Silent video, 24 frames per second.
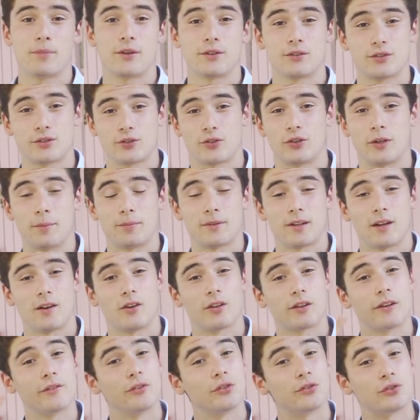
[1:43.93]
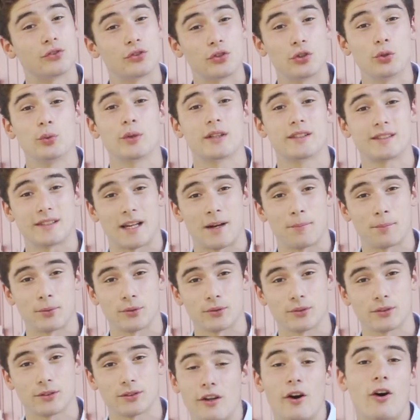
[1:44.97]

the script, and I'll give you two examples.